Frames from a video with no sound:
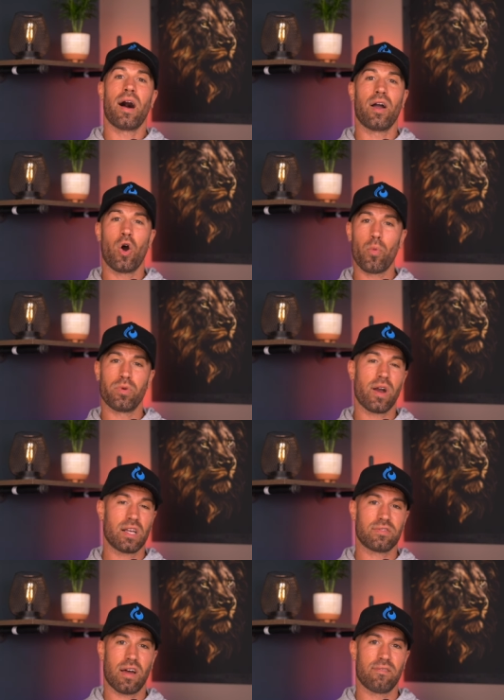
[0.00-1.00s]
I hope you
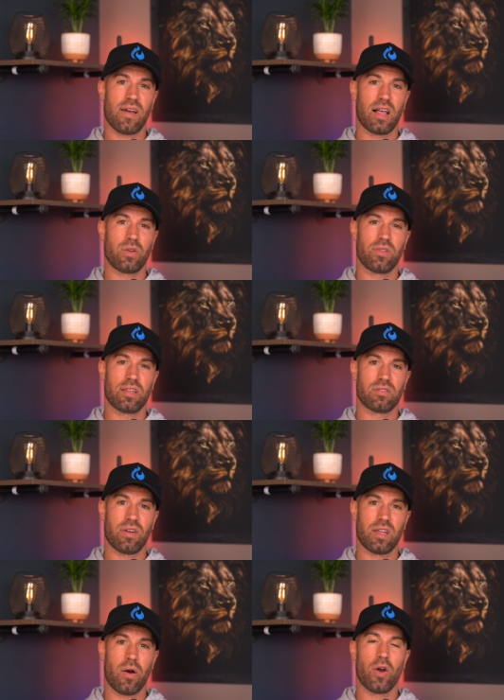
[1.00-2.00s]
guys found value in this
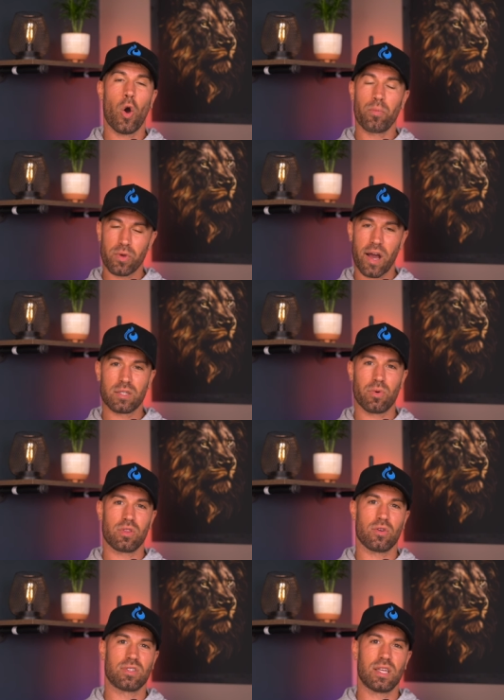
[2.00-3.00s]
video. I hope you guys put
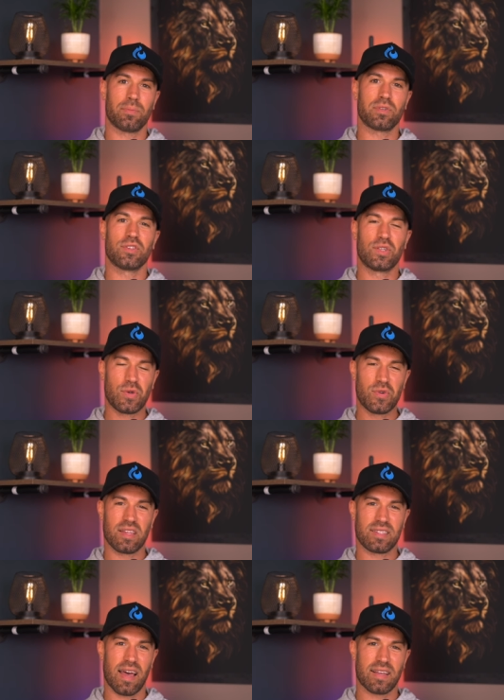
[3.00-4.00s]
those tips to the
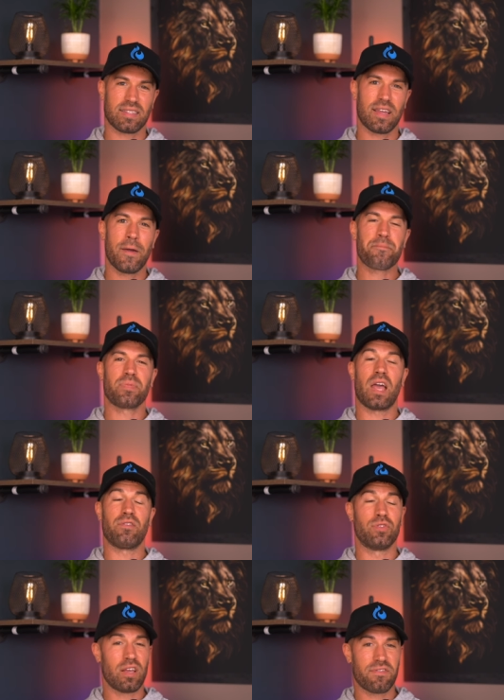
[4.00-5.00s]
test. If
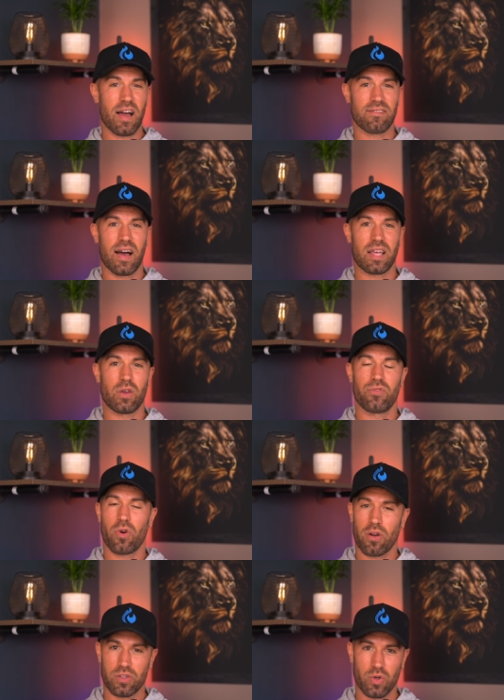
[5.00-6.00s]
you did find value, if you
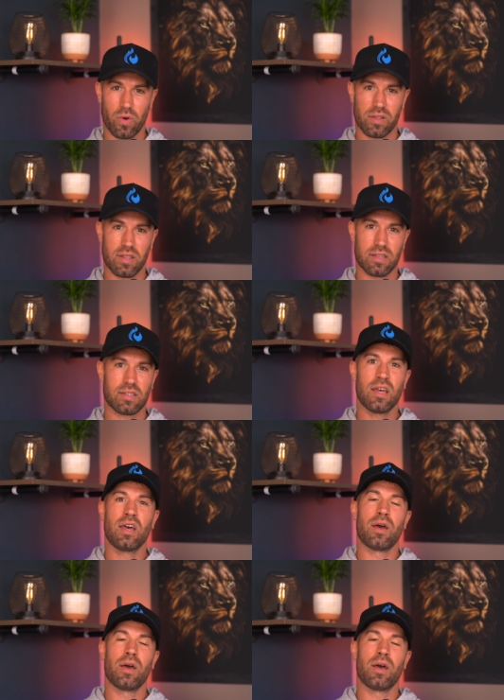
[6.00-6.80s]
are enjoying these,